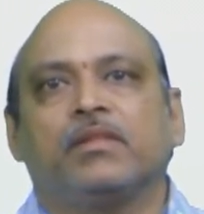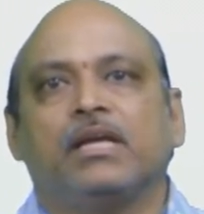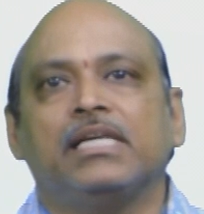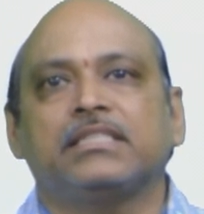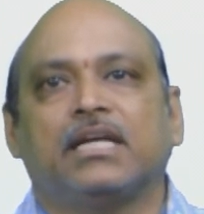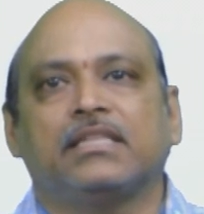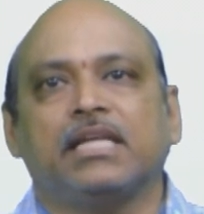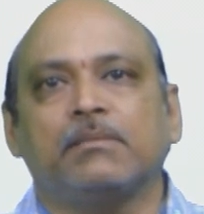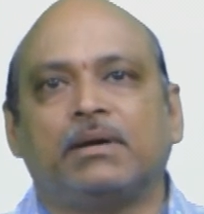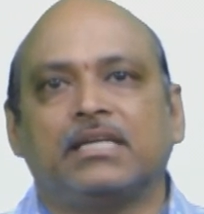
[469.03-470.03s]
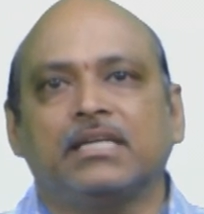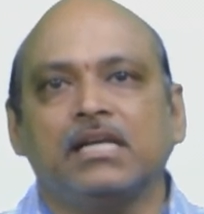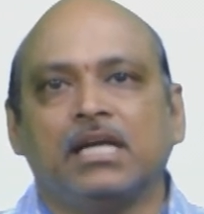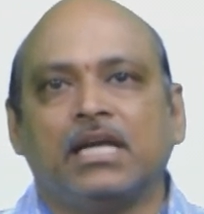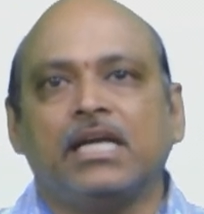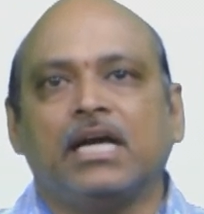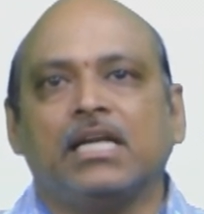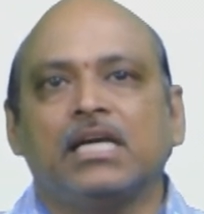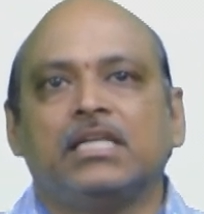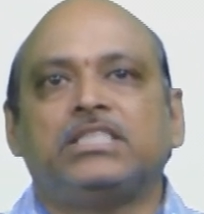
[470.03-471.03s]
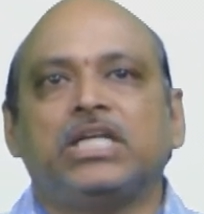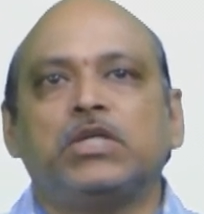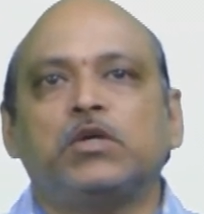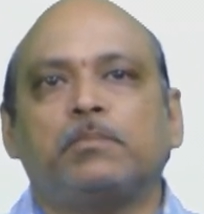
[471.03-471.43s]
is nothing but here 0%.